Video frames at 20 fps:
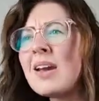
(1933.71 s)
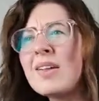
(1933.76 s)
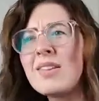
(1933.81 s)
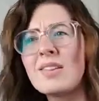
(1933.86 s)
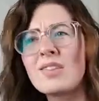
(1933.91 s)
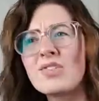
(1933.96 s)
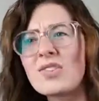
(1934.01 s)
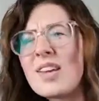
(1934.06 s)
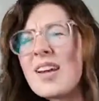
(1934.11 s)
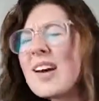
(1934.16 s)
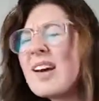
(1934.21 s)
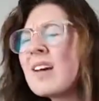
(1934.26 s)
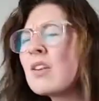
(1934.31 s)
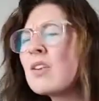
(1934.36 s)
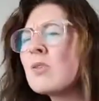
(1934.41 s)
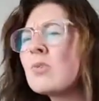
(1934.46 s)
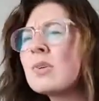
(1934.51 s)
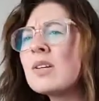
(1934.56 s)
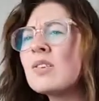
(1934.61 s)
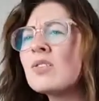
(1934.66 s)
There's
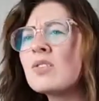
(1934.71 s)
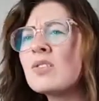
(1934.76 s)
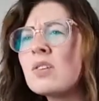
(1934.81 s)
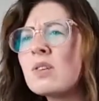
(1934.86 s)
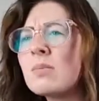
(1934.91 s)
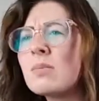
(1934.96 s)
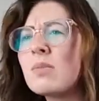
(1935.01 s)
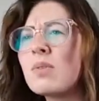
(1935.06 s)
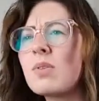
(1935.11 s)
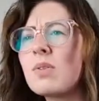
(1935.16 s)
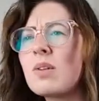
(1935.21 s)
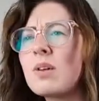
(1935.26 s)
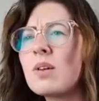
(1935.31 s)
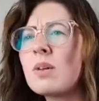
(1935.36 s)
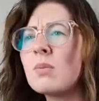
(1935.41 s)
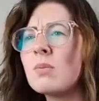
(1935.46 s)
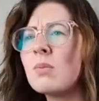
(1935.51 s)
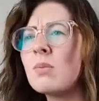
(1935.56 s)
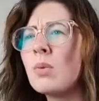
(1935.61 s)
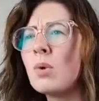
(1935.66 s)
gotta be
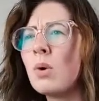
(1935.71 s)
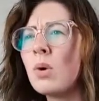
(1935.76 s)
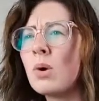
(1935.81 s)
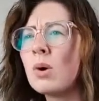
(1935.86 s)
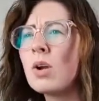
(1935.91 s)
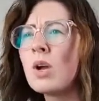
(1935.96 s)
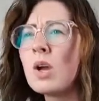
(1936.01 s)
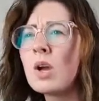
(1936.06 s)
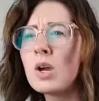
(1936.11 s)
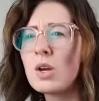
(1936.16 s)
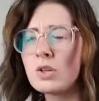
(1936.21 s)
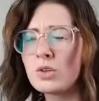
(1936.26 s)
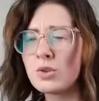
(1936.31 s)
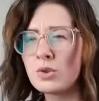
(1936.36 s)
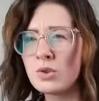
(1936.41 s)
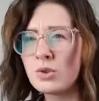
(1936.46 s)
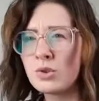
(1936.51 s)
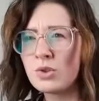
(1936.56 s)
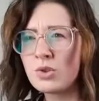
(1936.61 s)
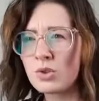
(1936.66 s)
something more
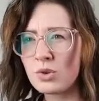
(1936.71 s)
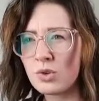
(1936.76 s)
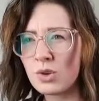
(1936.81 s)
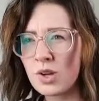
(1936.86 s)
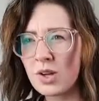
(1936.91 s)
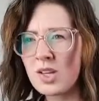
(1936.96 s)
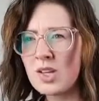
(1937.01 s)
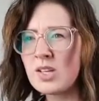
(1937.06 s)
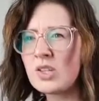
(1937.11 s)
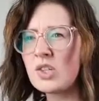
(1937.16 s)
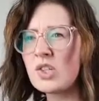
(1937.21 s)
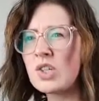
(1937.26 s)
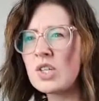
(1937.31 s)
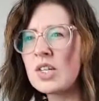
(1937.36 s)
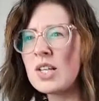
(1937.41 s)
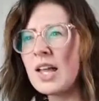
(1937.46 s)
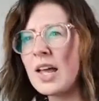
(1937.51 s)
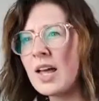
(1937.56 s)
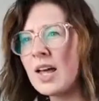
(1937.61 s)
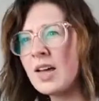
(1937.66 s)
to this crazy
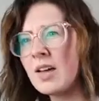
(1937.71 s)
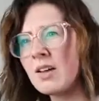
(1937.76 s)
life.